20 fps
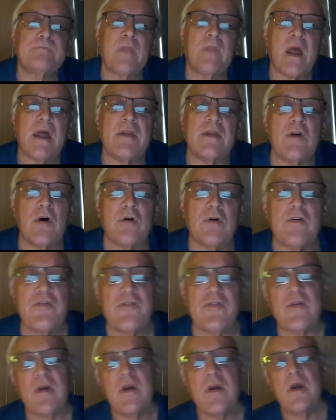And
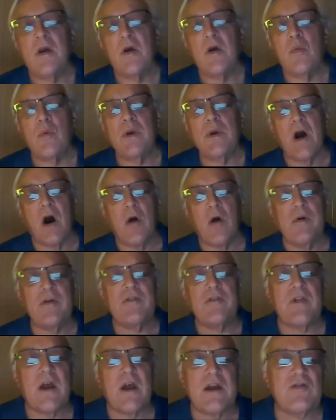notice we
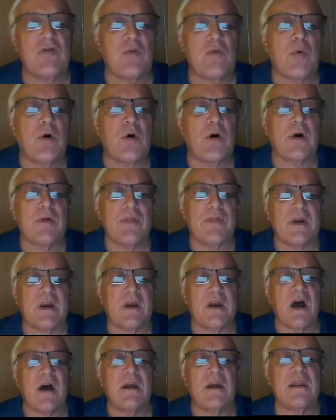always like to work on the
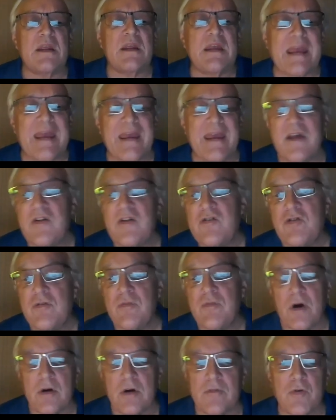cutting edge of
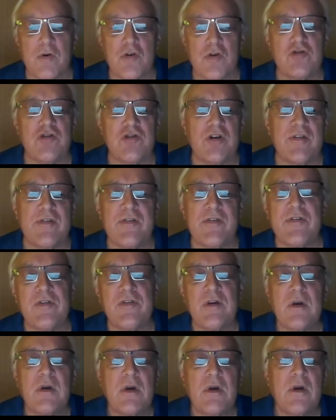our versions.
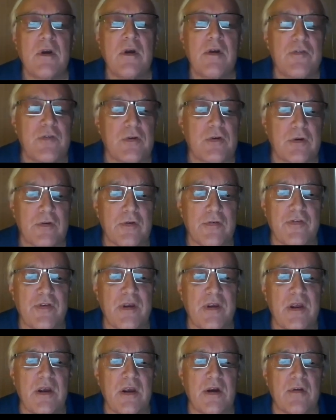So you'll
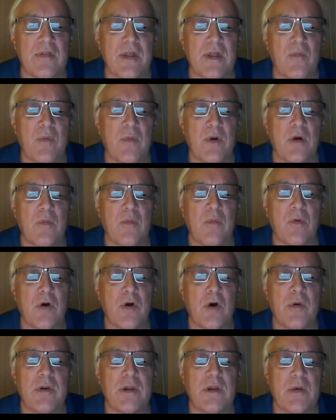see here that we are
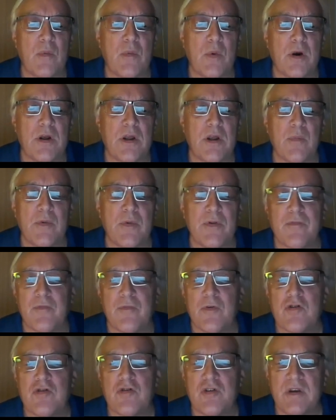currently working with
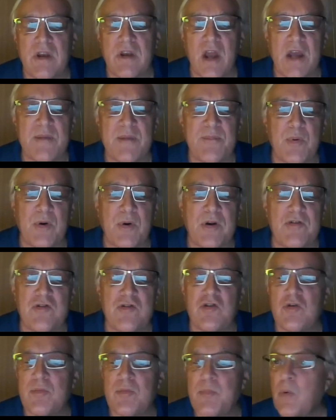version
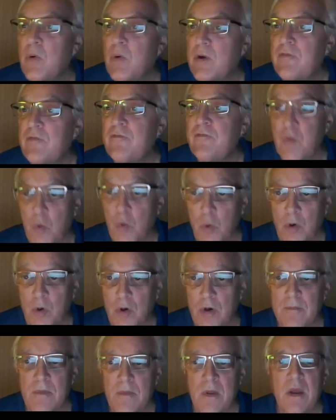
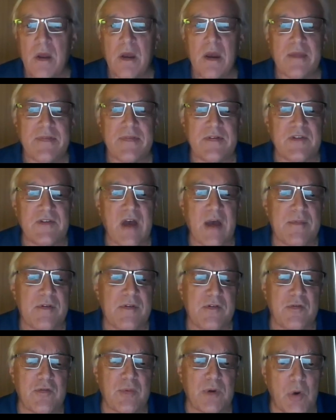9.2.4. At the time of
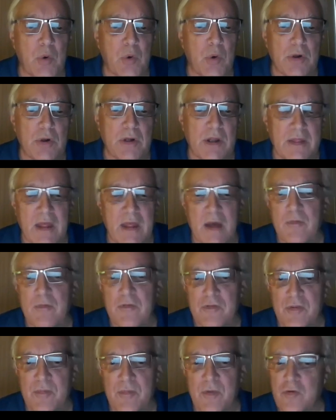this recording, that
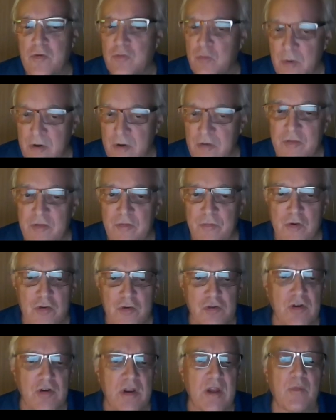was the most recent
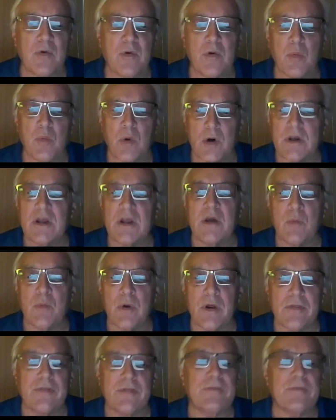version that we're working with.